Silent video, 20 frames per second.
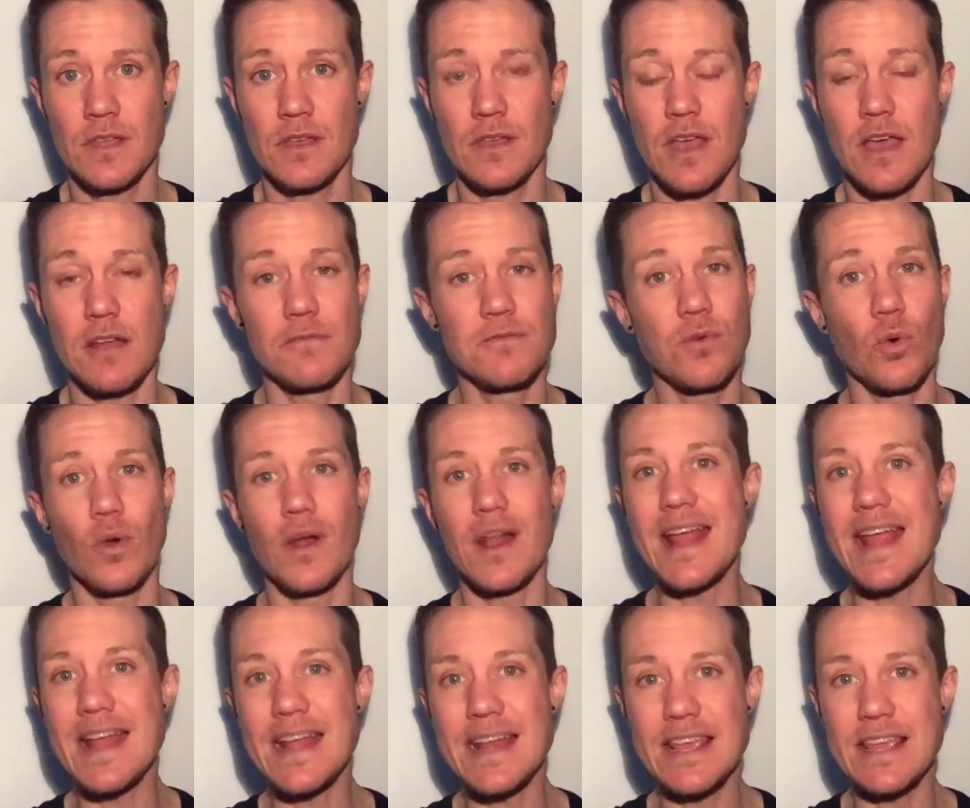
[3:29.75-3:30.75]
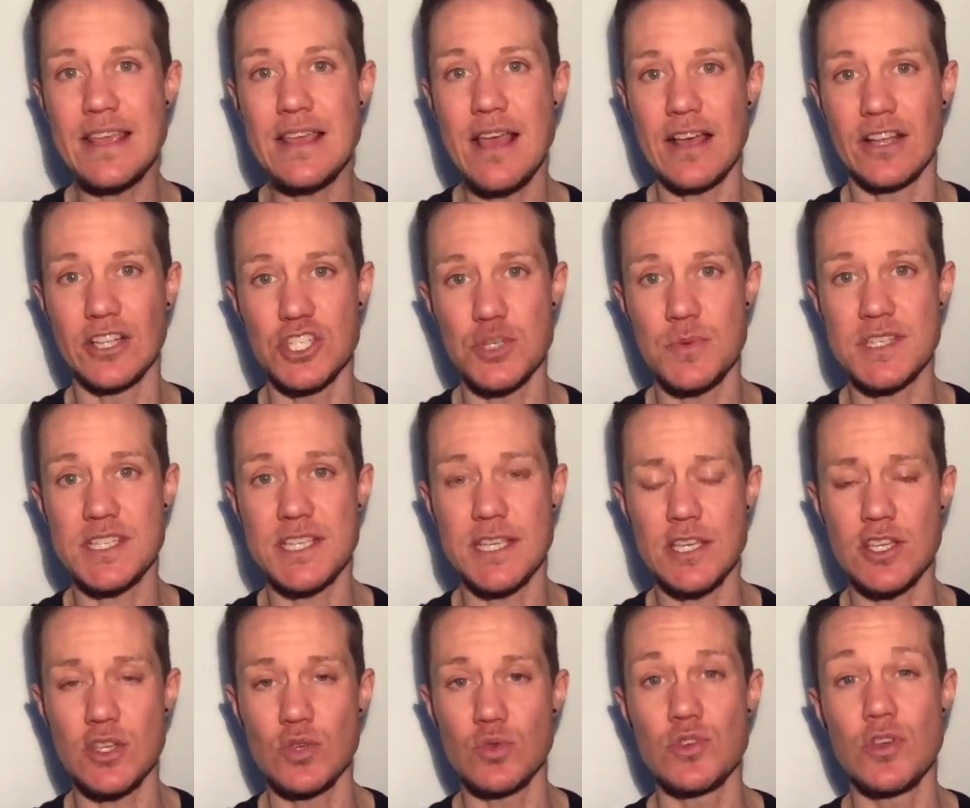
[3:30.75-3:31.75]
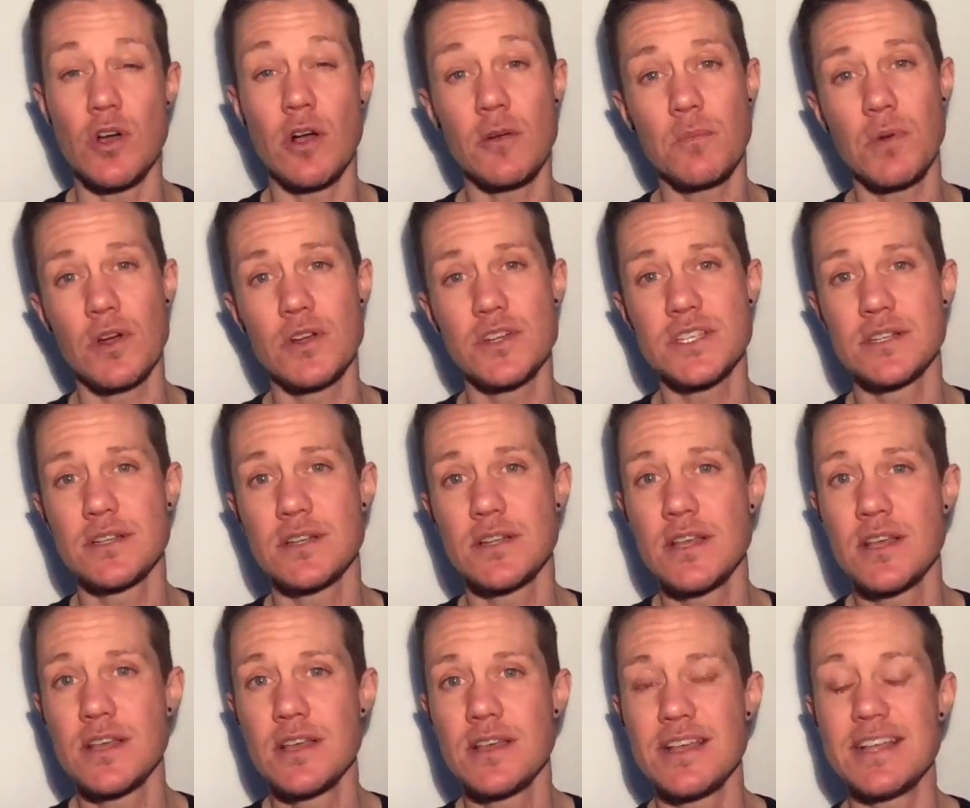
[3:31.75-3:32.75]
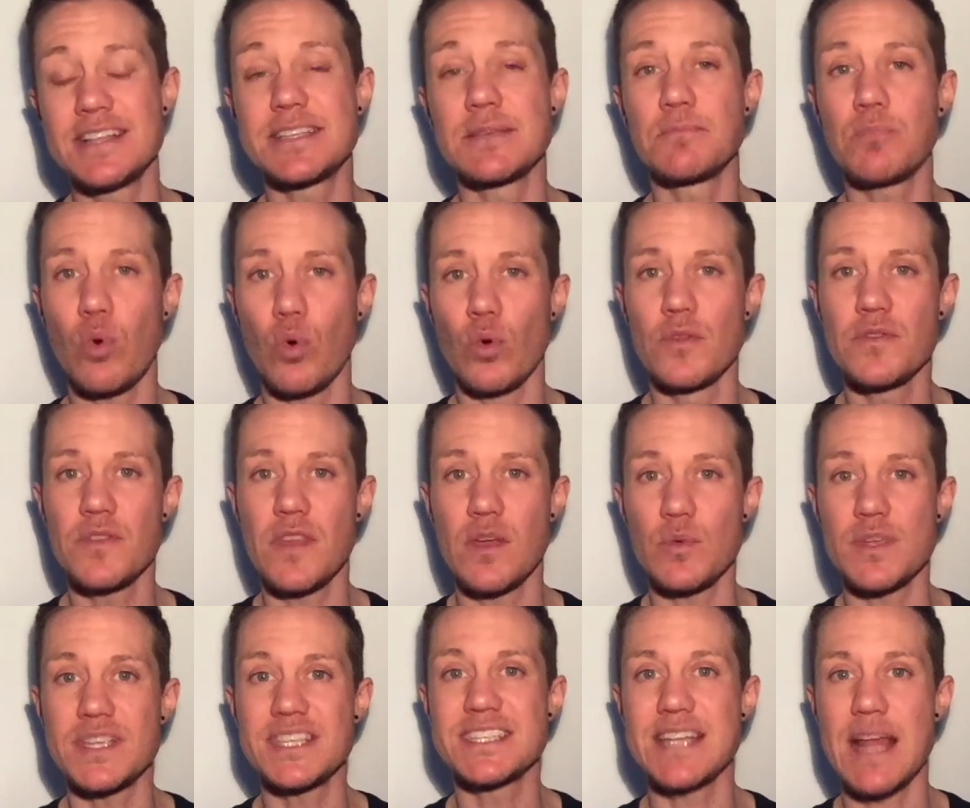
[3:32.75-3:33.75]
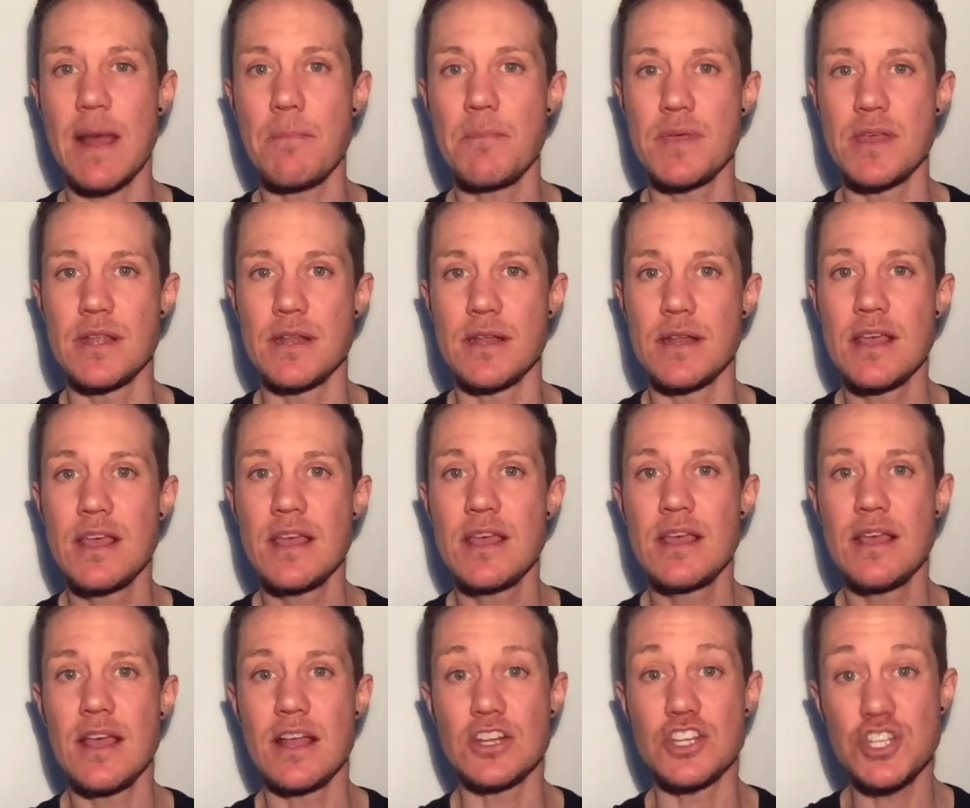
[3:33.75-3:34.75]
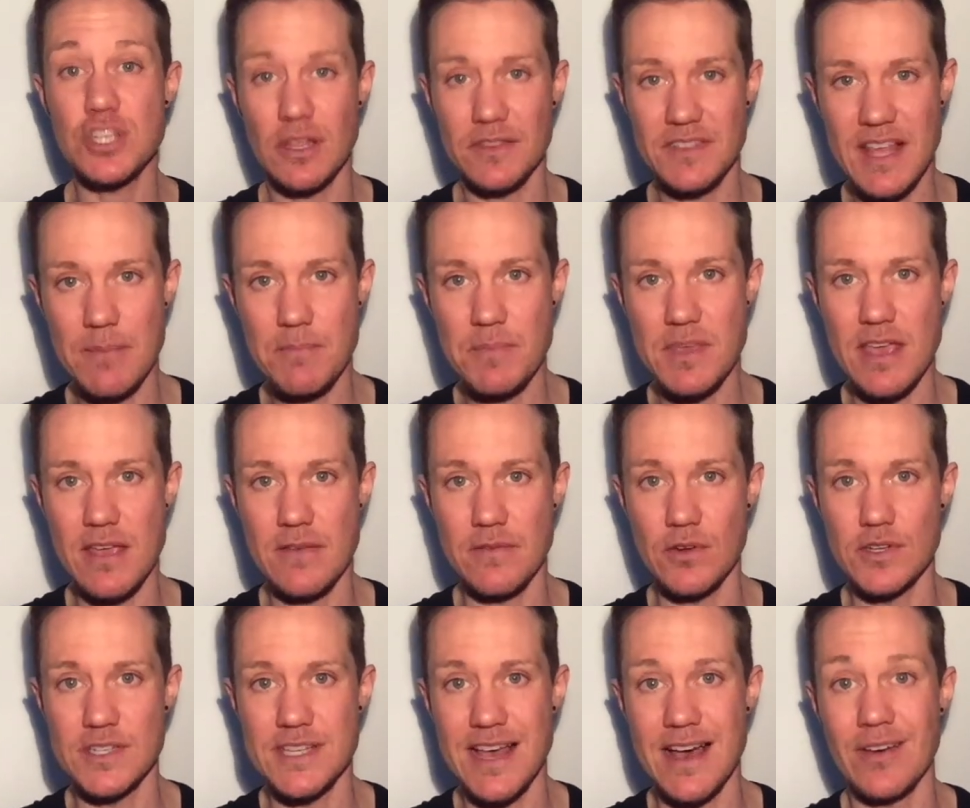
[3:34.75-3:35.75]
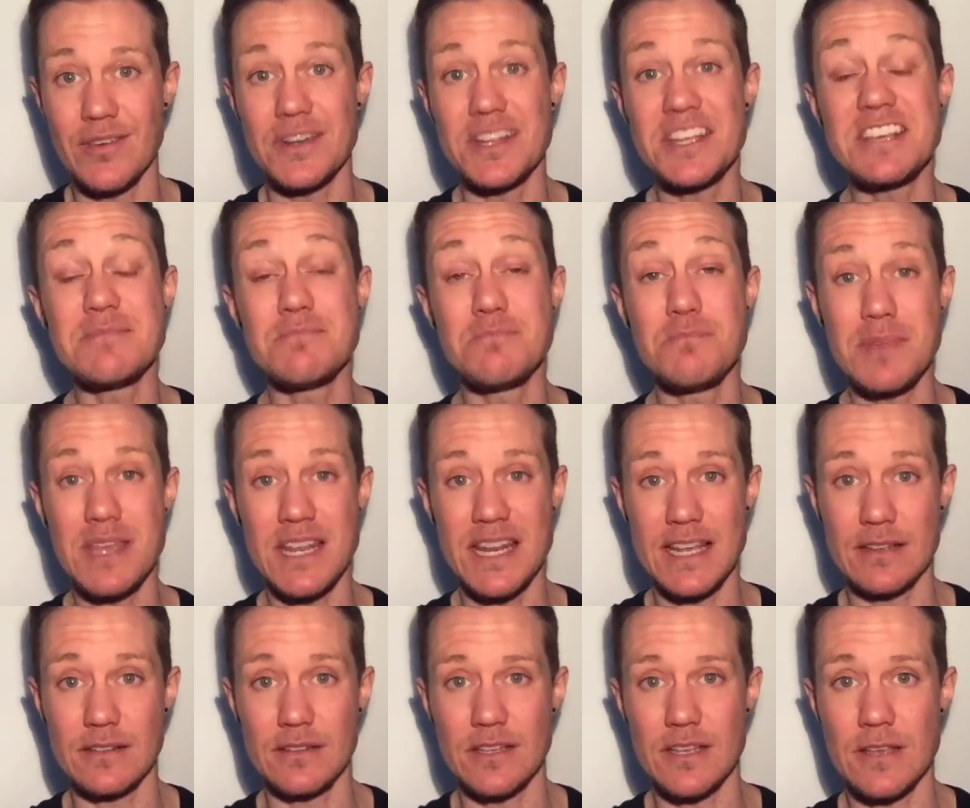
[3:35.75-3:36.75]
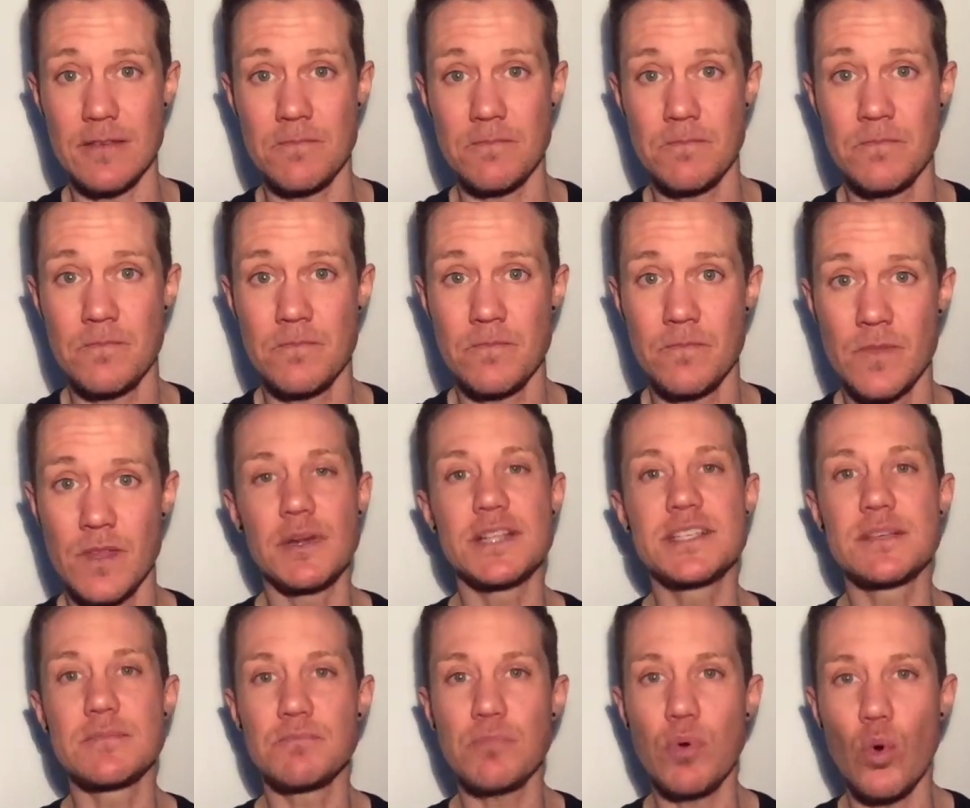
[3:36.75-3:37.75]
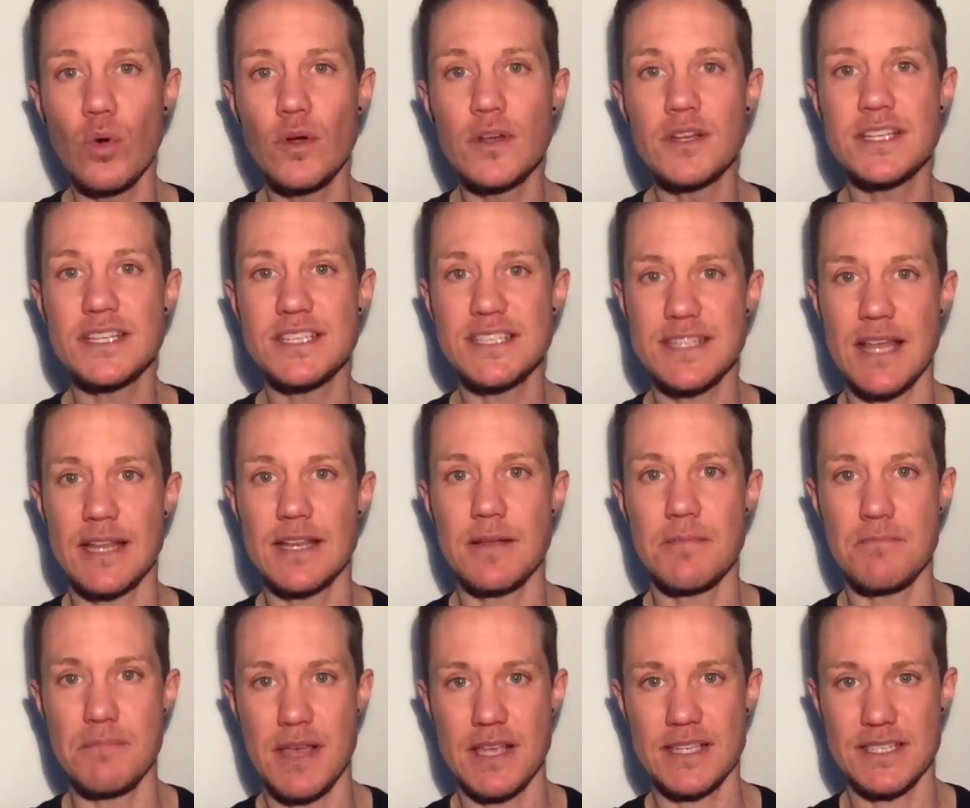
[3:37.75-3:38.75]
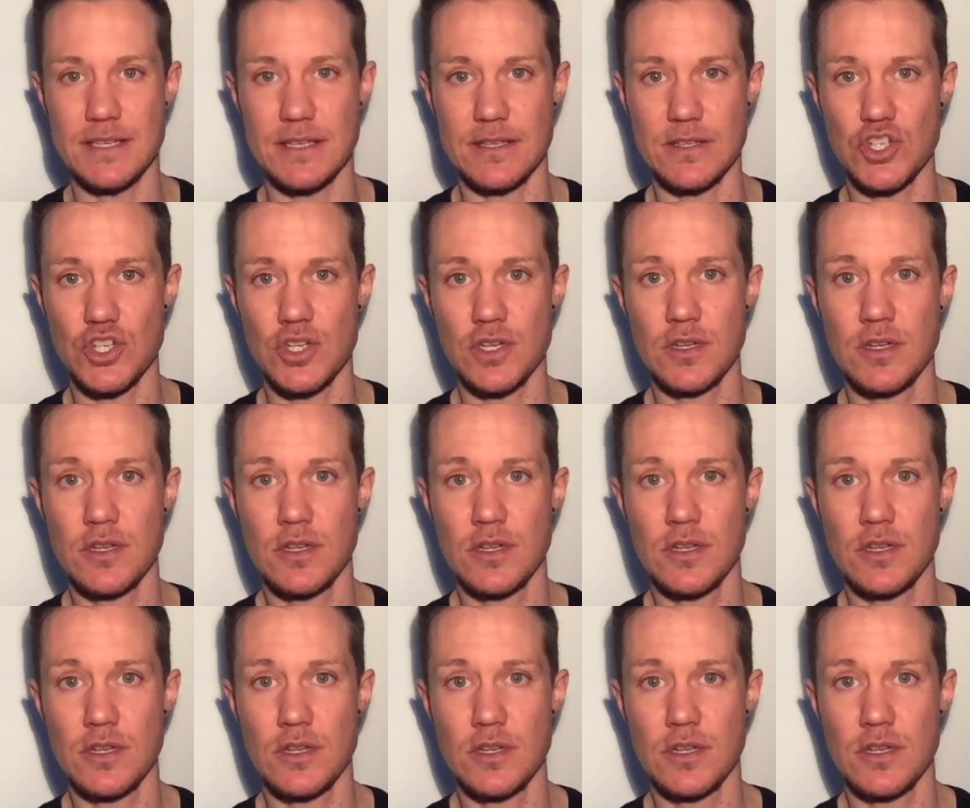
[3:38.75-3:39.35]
And for any LGBTQ young person, it's important that we step in and shut that behavior down immediately. It's important to send a message